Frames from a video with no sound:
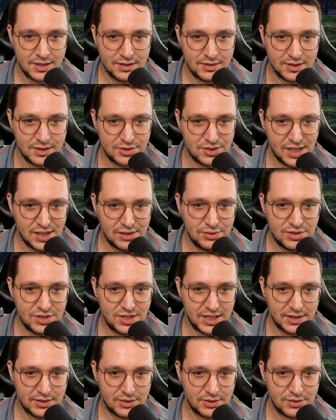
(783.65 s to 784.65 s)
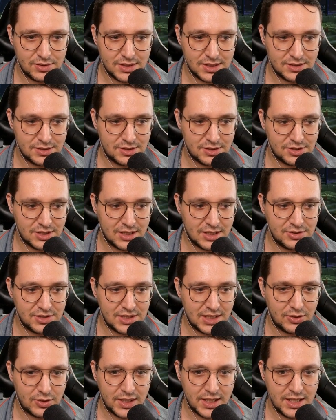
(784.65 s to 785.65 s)
The sound channel is the sound
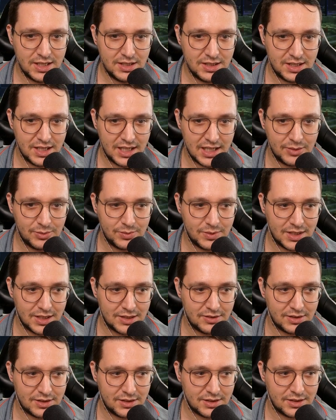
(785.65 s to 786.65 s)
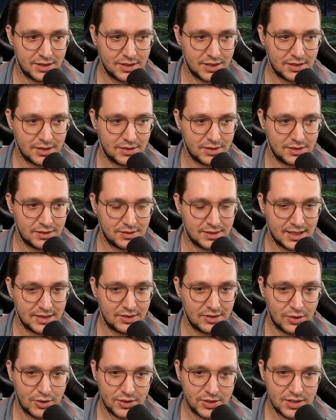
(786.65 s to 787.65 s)
channel in-game that that
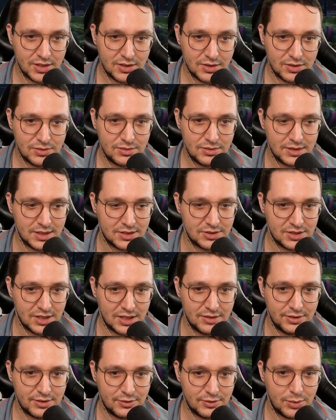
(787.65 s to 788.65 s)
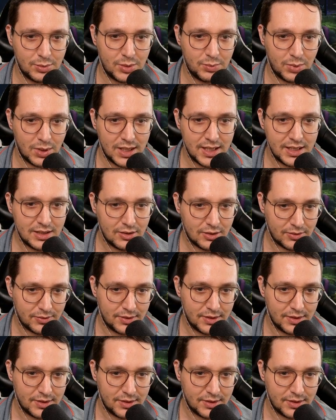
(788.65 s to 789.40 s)
sound effect will be played on.